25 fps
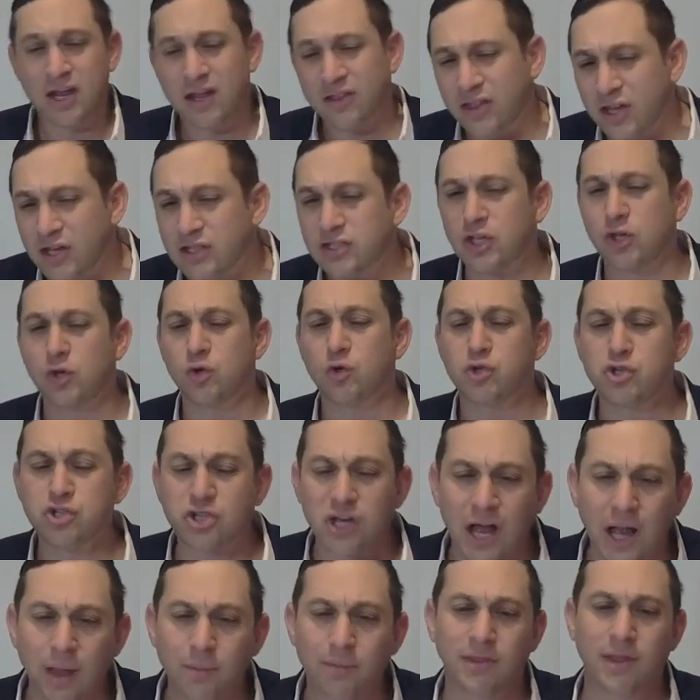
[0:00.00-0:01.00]
There's a
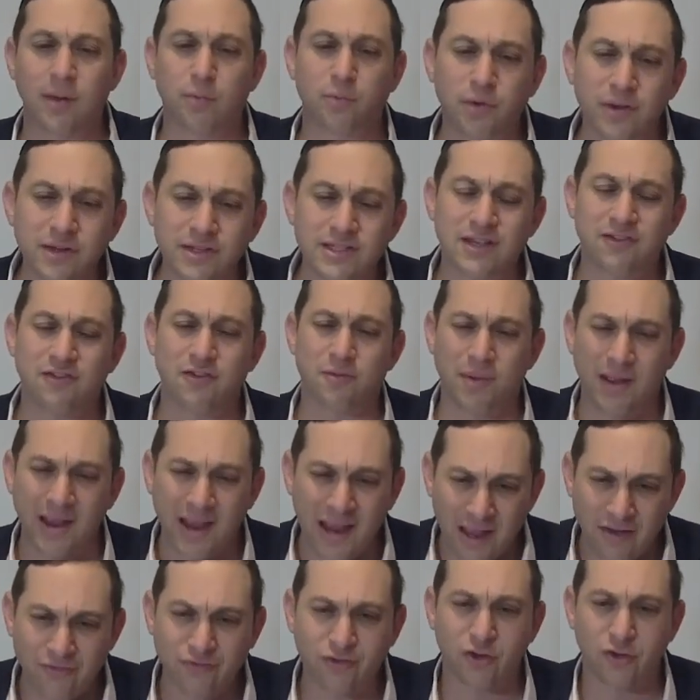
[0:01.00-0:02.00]
Yerushalmi that brings even by
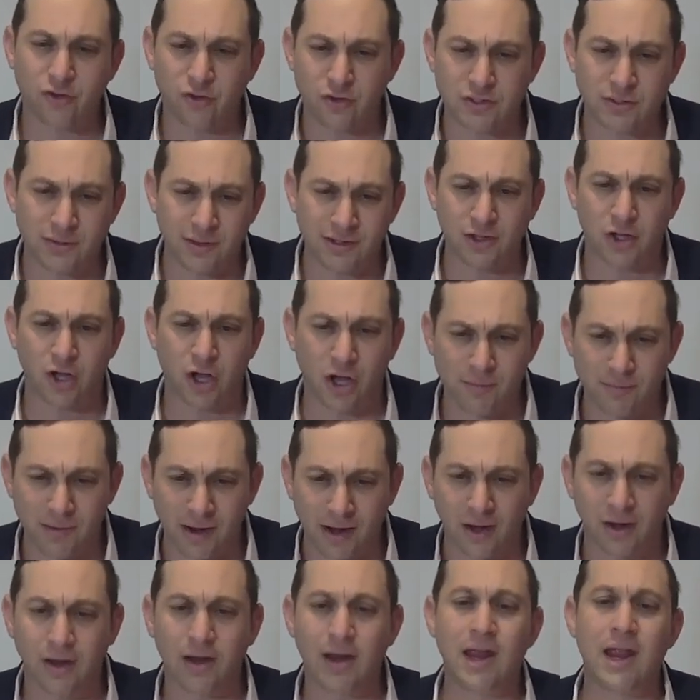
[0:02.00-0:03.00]
Hefker, there's on the
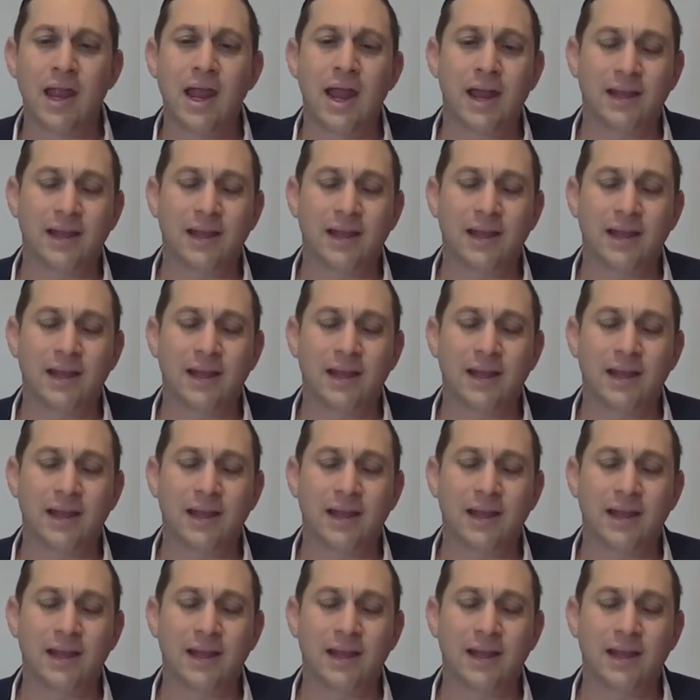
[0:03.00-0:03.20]
Omar.